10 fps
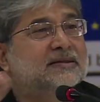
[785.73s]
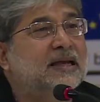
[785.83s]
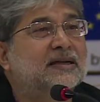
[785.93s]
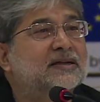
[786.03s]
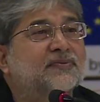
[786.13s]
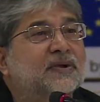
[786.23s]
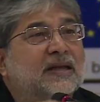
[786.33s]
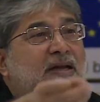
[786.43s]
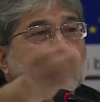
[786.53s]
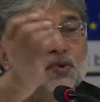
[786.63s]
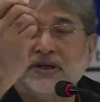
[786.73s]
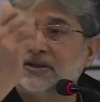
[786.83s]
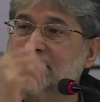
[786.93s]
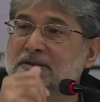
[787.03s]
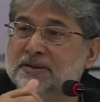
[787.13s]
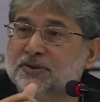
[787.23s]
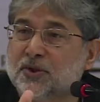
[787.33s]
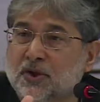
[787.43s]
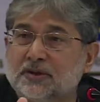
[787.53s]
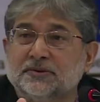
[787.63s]
scientific calculations and
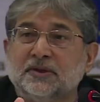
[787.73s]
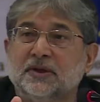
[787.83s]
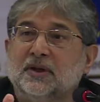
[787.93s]
so on,